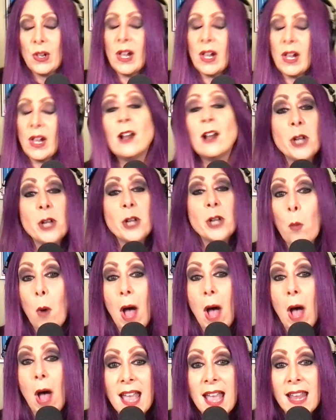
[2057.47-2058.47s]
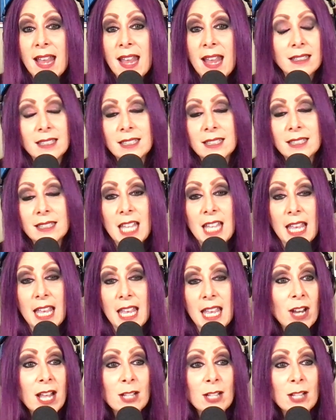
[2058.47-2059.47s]
I don't know why. The
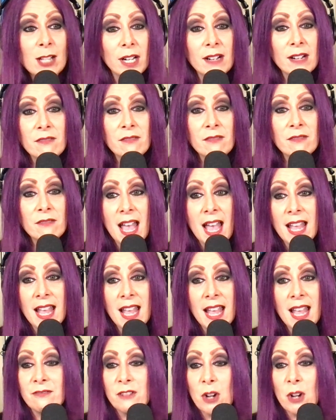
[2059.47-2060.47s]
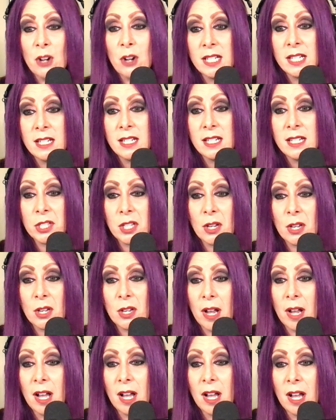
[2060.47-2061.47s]
internet's working fine. I have no idea what's
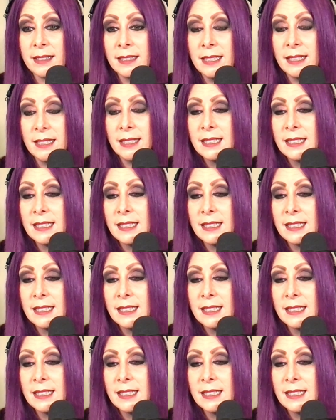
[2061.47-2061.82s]
going on.